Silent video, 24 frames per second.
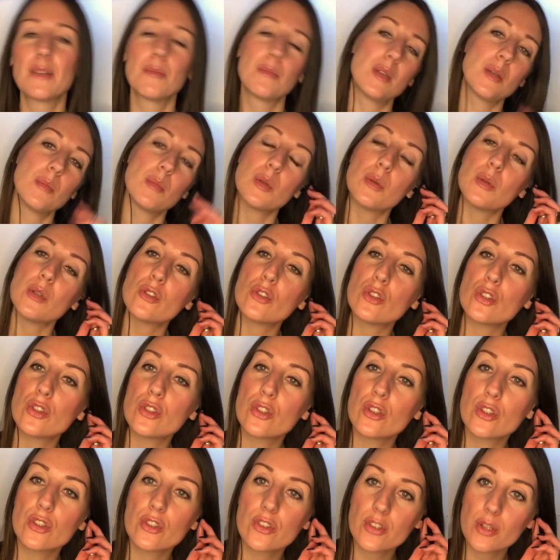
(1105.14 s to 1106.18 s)
Maybe we should
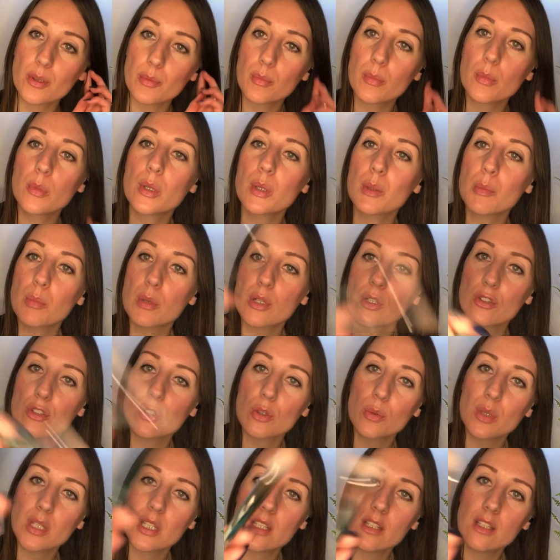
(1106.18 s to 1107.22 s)
do some where we brush
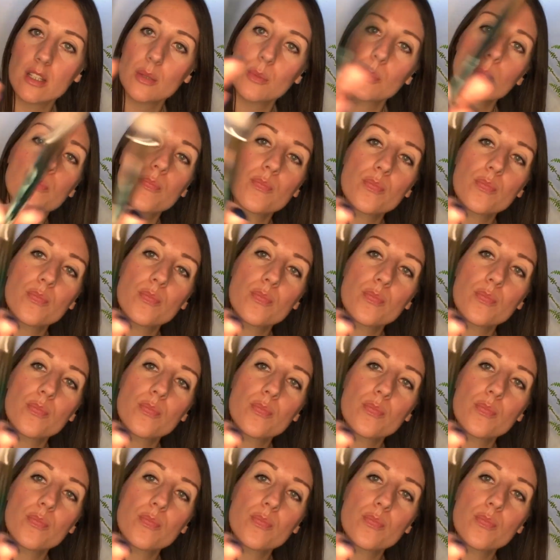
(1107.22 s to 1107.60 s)
away them.